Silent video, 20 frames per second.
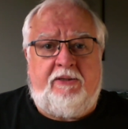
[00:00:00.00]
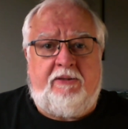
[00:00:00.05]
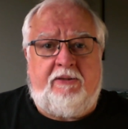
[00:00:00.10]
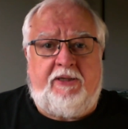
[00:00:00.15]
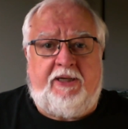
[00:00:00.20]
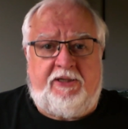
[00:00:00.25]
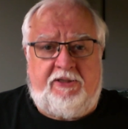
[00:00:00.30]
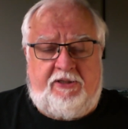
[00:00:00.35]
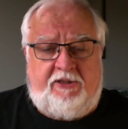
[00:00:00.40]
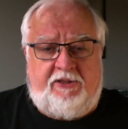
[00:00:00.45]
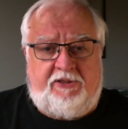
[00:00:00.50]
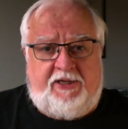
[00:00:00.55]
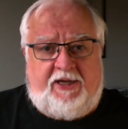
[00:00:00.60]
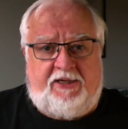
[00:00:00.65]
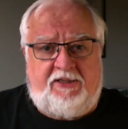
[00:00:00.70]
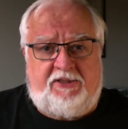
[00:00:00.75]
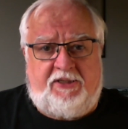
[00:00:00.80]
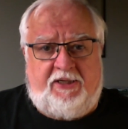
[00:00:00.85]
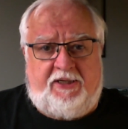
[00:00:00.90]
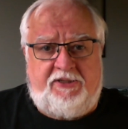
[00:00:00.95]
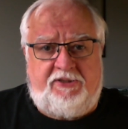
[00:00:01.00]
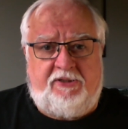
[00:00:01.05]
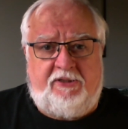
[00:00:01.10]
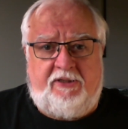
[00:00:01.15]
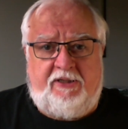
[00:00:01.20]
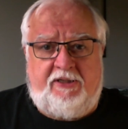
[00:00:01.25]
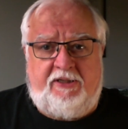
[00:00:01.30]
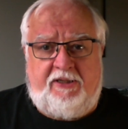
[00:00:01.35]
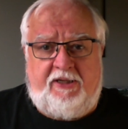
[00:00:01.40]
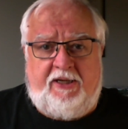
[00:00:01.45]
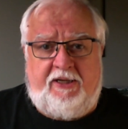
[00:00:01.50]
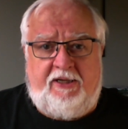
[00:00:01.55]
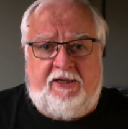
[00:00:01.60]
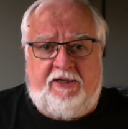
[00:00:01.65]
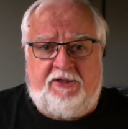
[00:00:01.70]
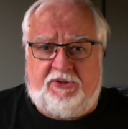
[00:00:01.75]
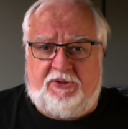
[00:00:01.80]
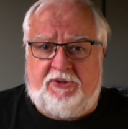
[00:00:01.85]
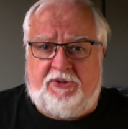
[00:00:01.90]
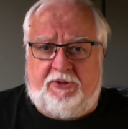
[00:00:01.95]
get to your tax agent and get
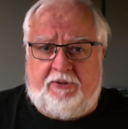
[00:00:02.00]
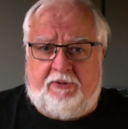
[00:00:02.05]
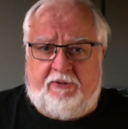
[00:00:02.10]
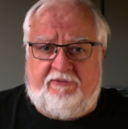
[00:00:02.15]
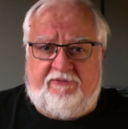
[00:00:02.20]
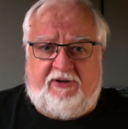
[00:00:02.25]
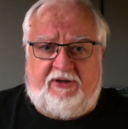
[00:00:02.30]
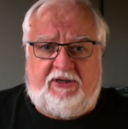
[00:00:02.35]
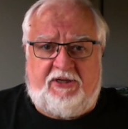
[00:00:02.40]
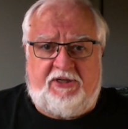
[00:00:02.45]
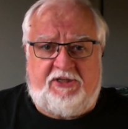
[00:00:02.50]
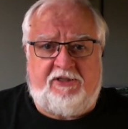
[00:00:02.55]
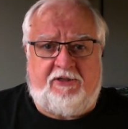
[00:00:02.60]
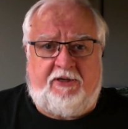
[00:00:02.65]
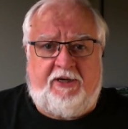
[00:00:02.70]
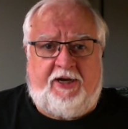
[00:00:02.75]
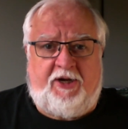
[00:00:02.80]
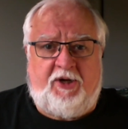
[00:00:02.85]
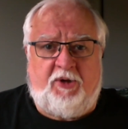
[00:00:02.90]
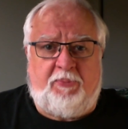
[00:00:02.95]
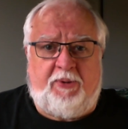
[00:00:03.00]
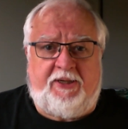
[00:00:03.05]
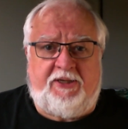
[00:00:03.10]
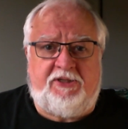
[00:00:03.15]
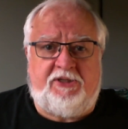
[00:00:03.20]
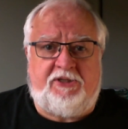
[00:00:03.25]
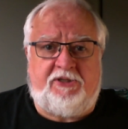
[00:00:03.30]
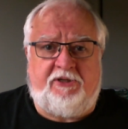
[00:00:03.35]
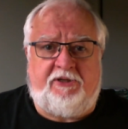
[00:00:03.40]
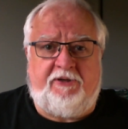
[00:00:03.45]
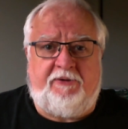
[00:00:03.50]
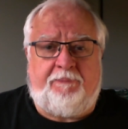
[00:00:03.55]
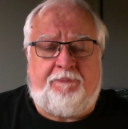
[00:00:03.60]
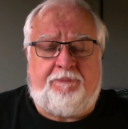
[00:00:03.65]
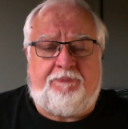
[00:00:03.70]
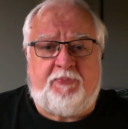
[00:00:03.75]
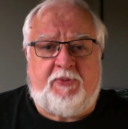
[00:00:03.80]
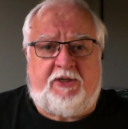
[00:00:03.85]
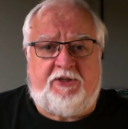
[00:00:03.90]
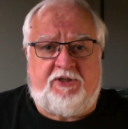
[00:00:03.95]
his or her advice on how best to
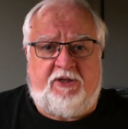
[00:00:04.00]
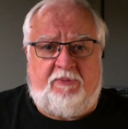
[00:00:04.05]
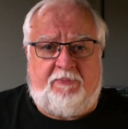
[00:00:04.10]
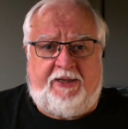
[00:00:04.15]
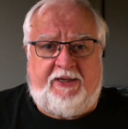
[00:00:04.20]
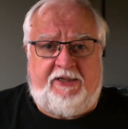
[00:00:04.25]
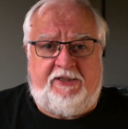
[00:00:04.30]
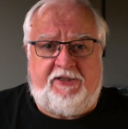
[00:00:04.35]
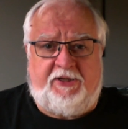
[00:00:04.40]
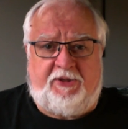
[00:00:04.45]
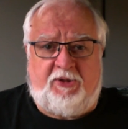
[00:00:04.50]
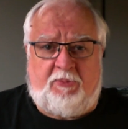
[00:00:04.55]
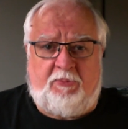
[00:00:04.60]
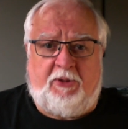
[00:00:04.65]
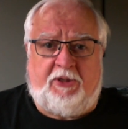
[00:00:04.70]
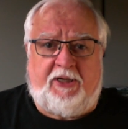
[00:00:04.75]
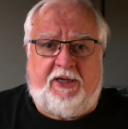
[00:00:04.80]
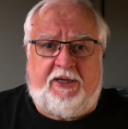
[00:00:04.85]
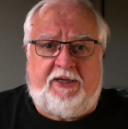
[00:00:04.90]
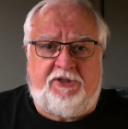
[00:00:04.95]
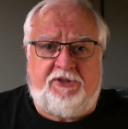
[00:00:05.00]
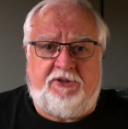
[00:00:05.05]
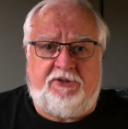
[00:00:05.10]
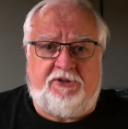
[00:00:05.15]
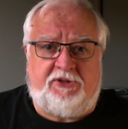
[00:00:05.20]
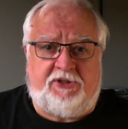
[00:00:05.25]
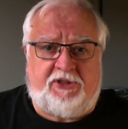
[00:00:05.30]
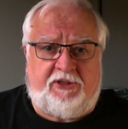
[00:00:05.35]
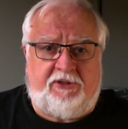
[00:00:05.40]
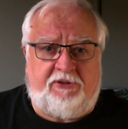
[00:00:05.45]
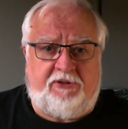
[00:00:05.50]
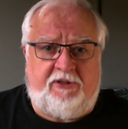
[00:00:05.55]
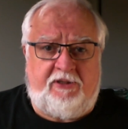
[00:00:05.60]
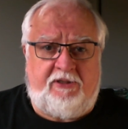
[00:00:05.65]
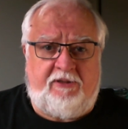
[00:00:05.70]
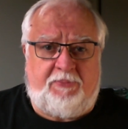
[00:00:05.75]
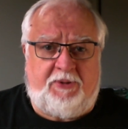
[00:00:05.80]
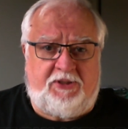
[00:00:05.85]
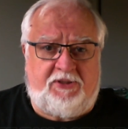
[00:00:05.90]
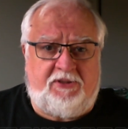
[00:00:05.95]
manage that obligation, so that
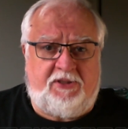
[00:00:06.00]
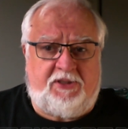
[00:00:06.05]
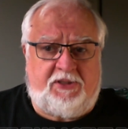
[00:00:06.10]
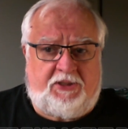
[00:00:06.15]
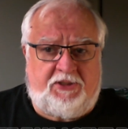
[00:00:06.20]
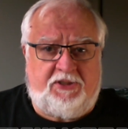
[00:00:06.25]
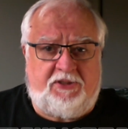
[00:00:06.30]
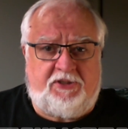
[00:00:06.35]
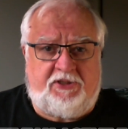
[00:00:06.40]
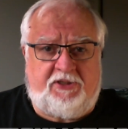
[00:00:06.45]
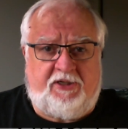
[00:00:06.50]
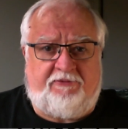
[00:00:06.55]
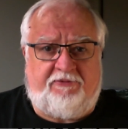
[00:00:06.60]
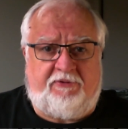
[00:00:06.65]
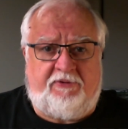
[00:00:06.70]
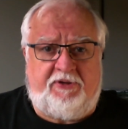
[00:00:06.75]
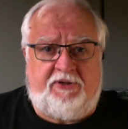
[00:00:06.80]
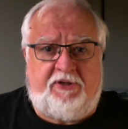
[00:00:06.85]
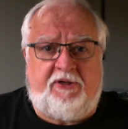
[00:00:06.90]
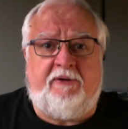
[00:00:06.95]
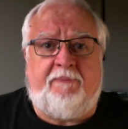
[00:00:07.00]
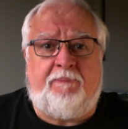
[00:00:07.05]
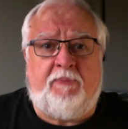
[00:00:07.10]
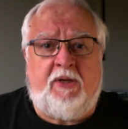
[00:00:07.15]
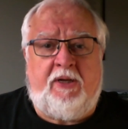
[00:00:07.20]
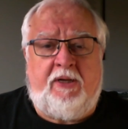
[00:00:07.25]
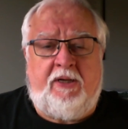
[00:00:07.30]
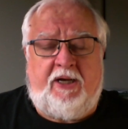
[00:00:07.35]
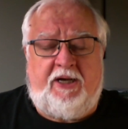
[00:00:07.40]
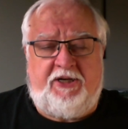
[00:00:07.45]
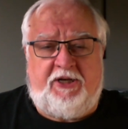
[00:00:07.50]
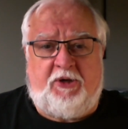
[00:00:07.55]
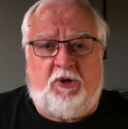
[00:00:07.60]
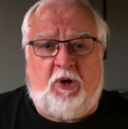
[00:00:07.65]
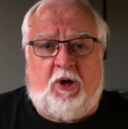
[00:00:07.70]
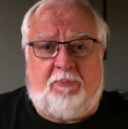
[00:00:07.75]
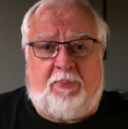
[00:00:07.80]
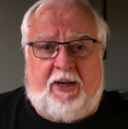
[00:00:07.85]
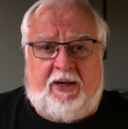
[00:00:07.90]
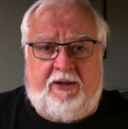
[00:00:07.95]
your business doesn't suffer and you're
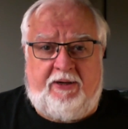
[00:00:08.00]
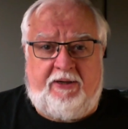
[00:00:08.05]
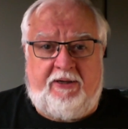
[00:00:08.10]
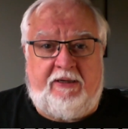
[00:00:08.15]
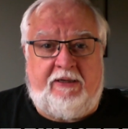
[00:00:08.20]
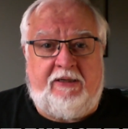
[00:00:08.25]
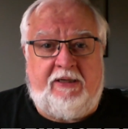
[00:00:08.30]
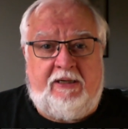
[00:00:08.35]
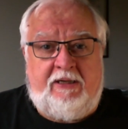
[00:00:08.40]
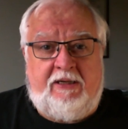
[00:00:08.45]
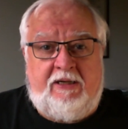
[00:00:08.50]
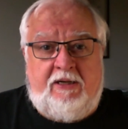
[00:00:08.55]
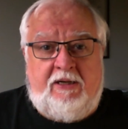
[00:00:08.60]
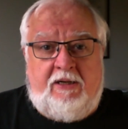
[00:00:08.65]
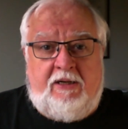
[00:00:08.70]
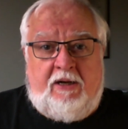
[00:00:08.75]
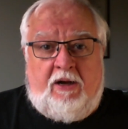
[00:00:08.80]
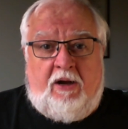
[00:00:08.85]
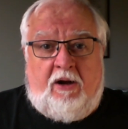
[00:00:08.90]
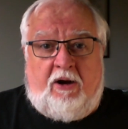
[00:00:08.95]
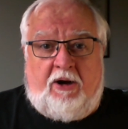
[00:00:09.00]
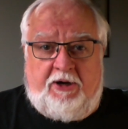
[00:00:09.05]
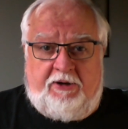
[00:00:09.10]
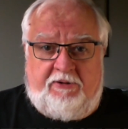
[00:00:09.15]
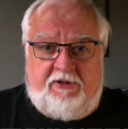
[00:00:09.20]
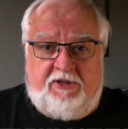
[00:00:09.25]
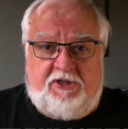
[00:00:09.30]
not paying higher